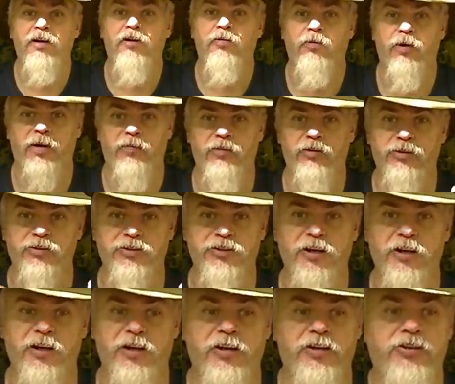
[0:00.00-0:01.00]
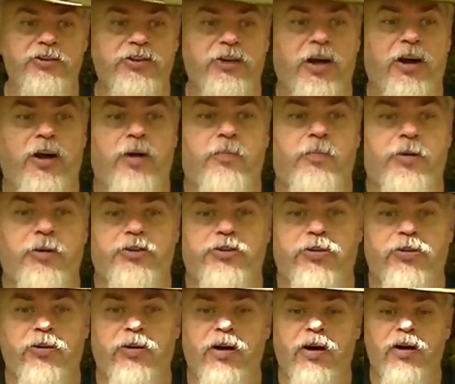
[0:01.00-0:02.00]
Whenever you're sitting in your chair, put
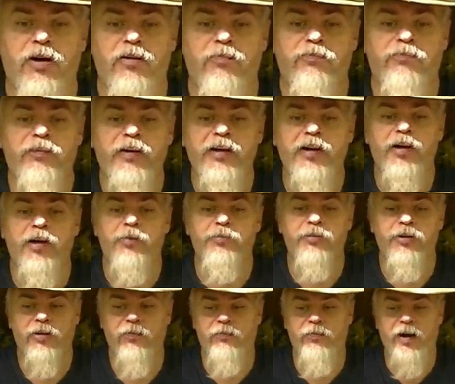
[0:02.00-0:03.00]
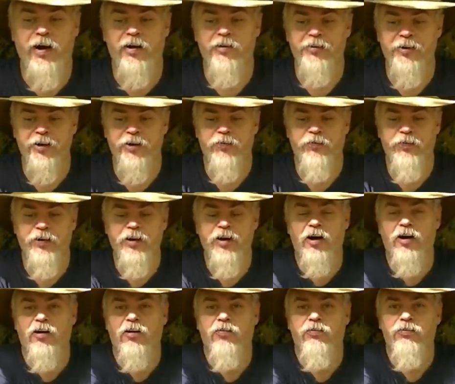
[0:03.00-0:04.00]
your feet up to the fire, take your feet
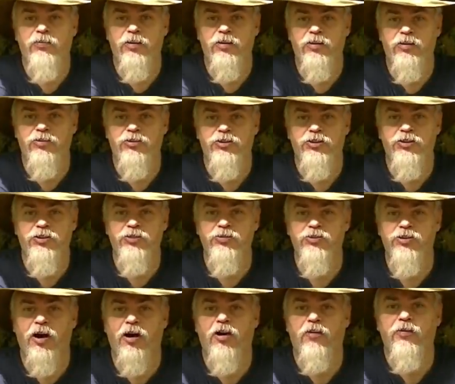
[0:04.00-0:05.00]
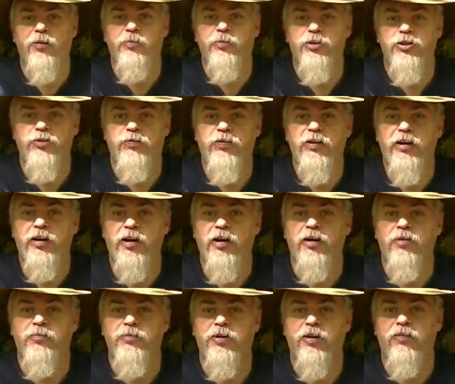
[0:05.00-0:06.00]
off, your shoes off, and put your feet
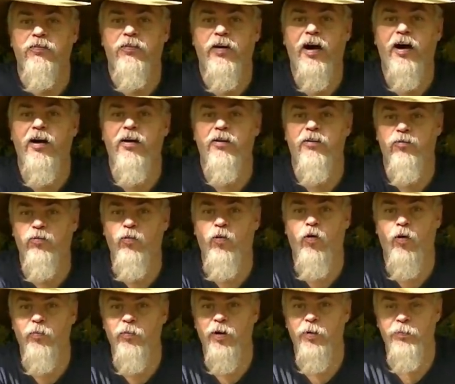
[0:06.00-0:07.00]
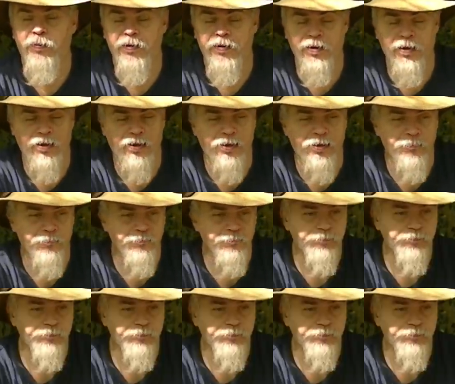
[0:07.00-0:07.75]
up to the fire to warm up at night.